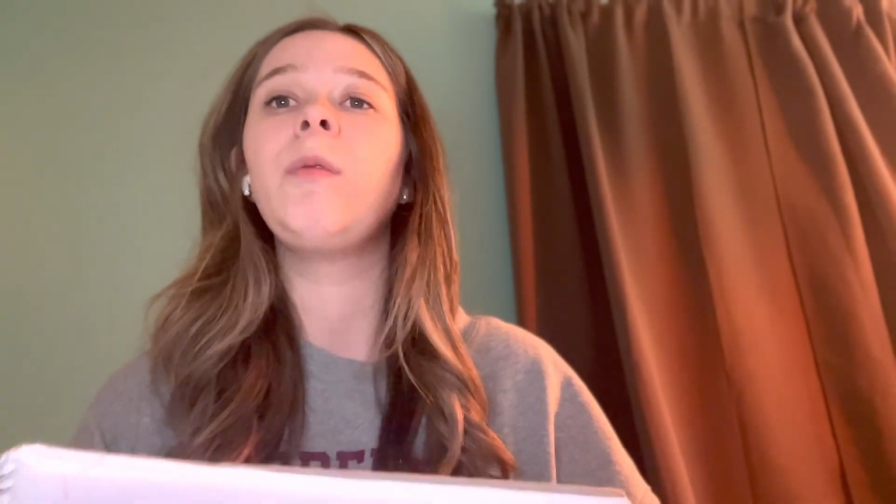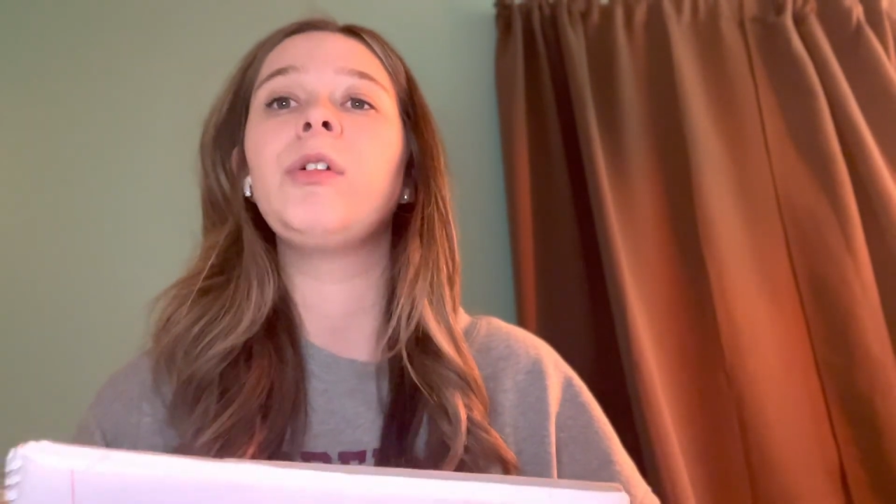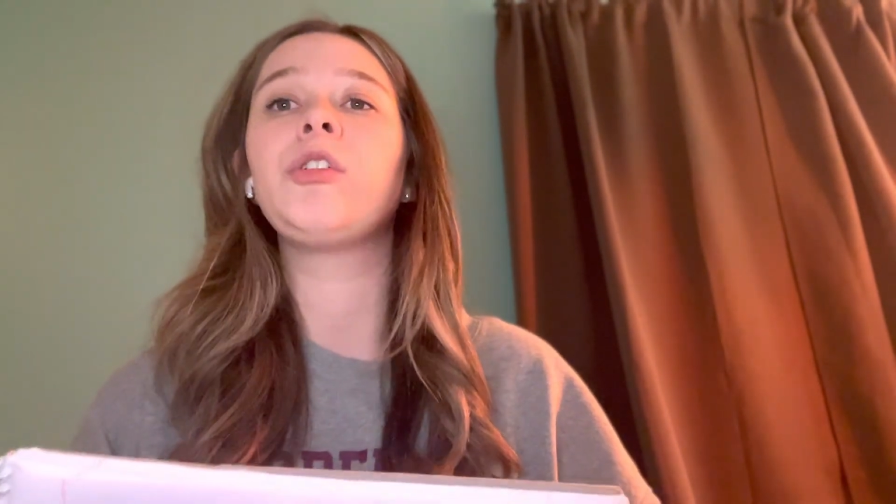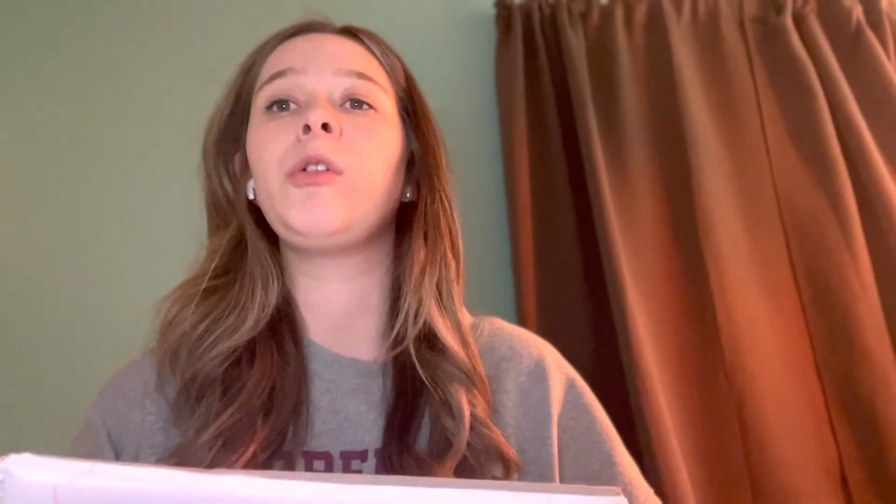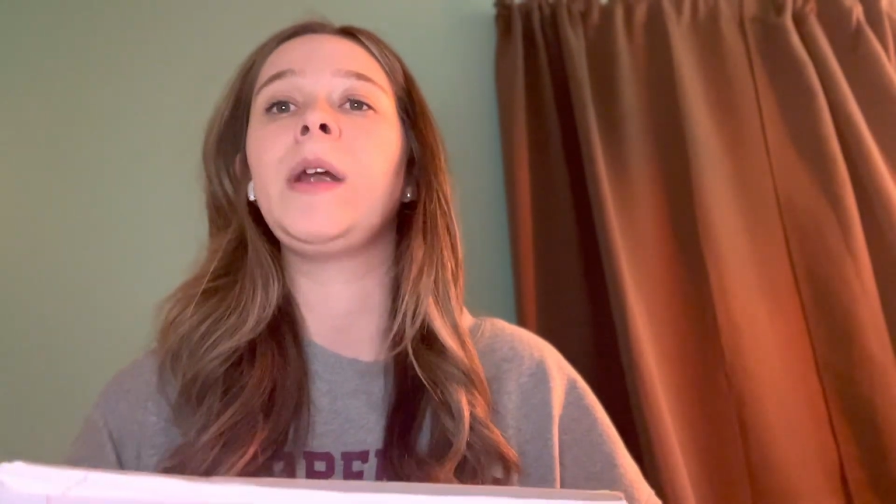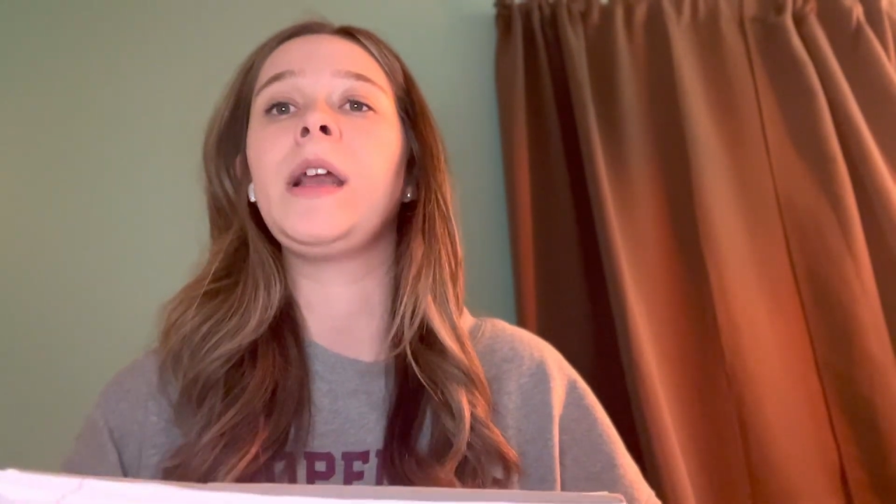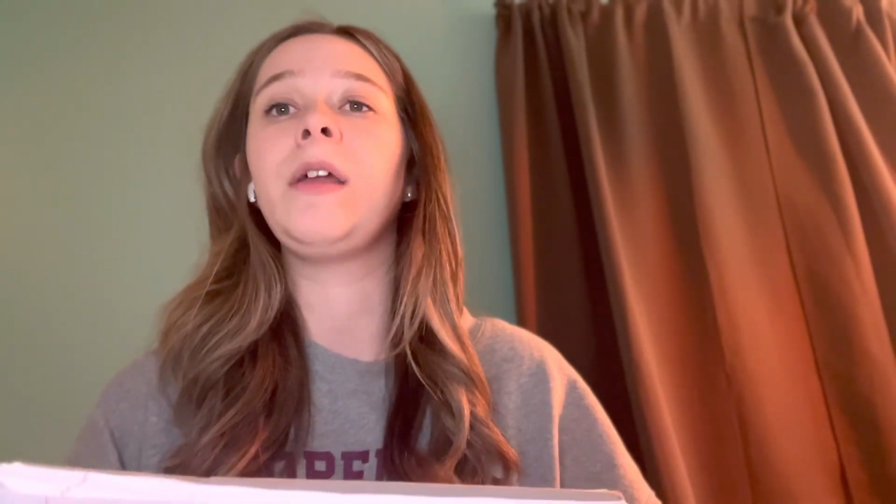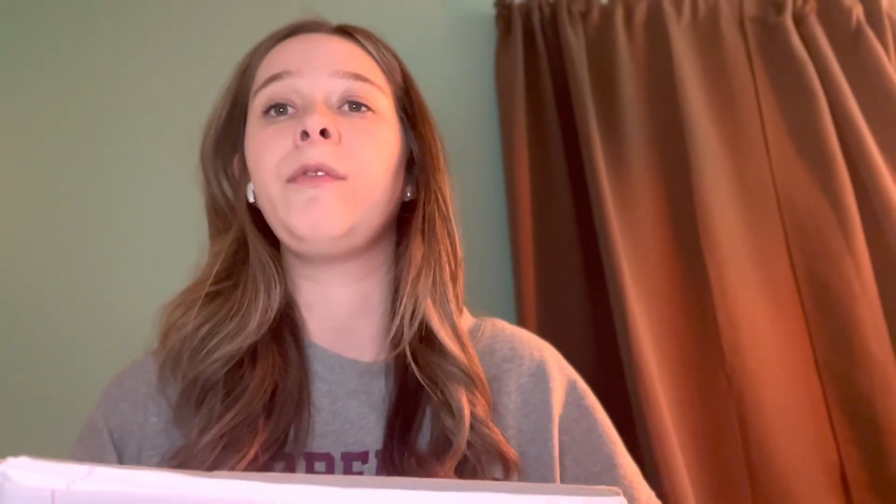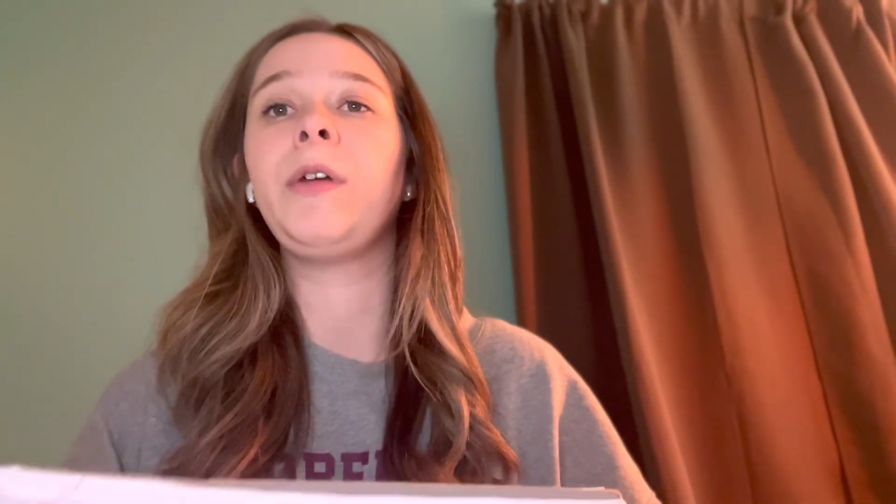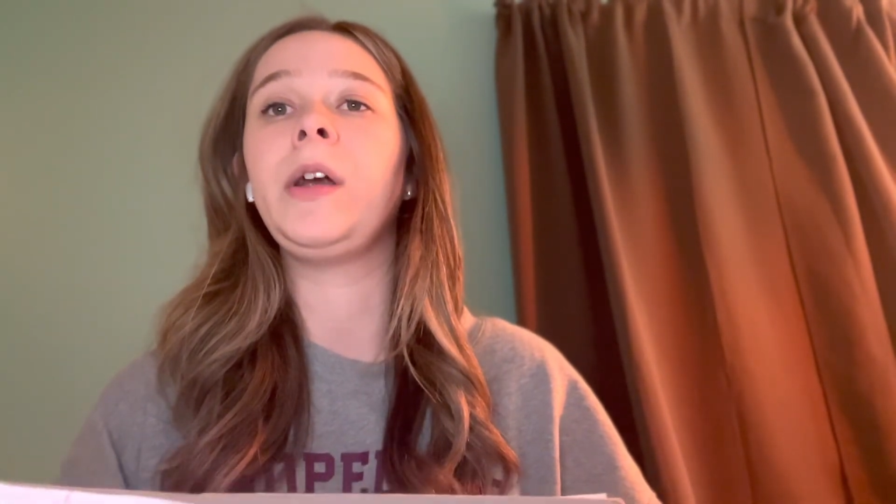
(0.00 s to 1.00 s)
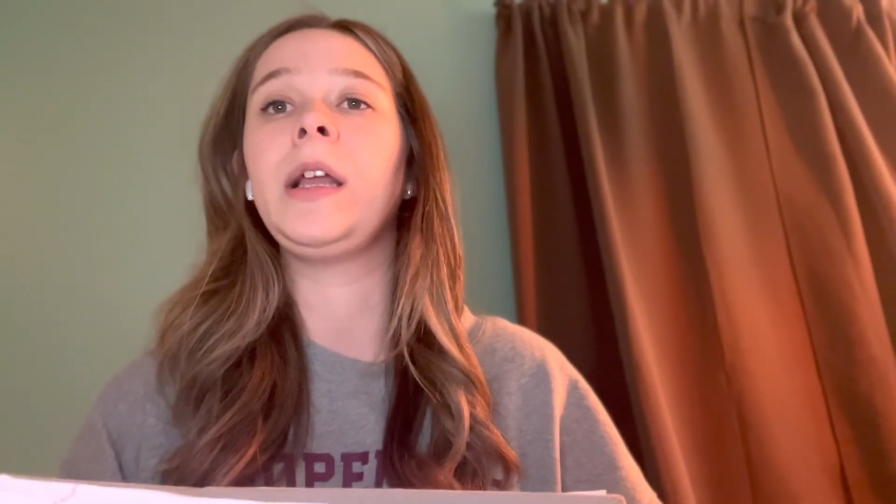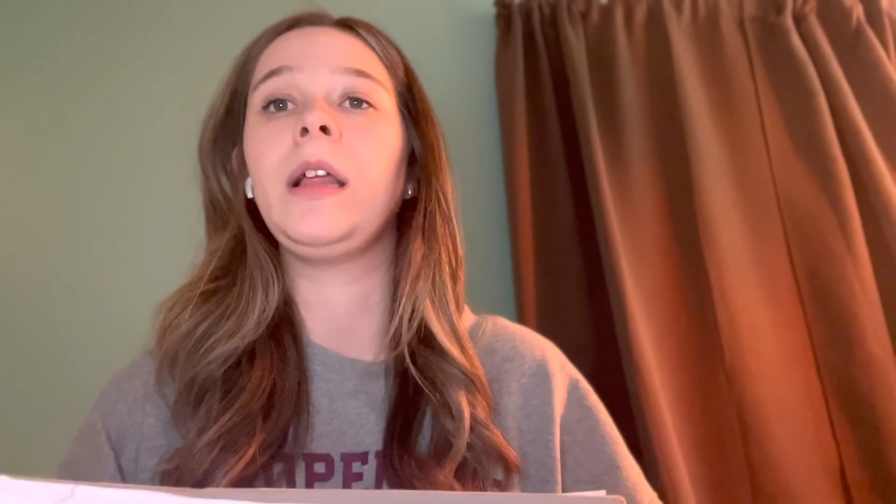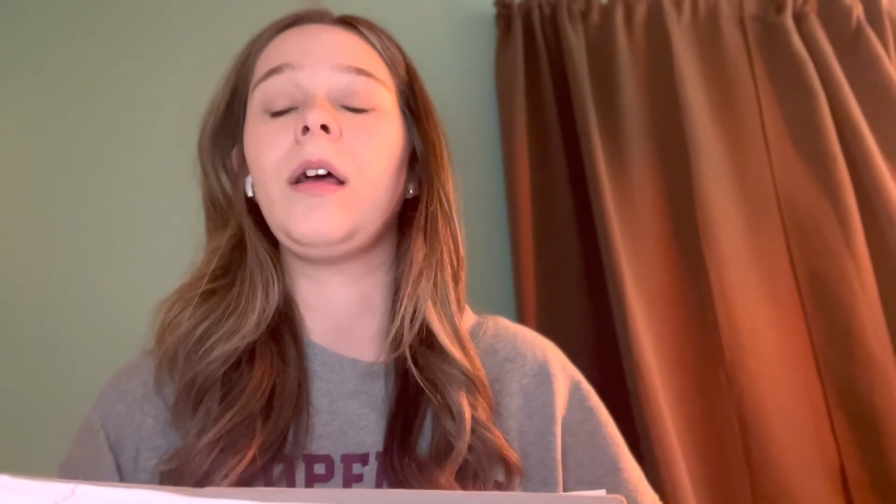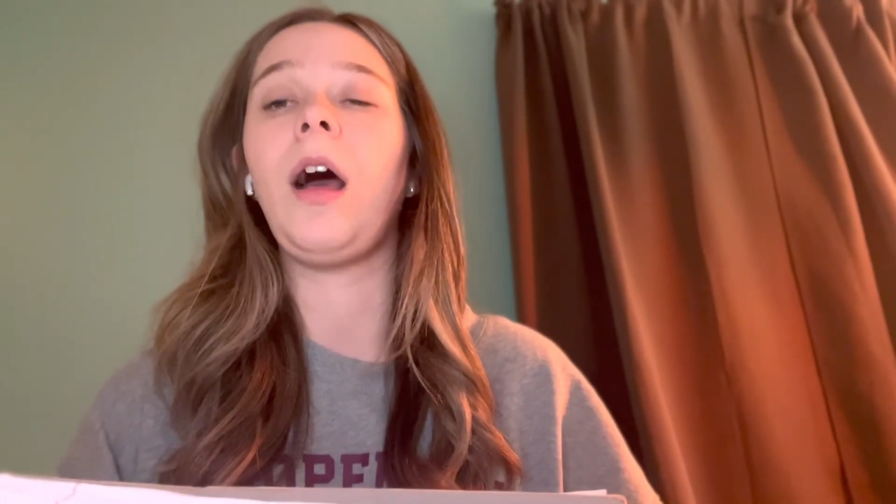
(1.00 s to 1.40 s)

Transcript: which created a very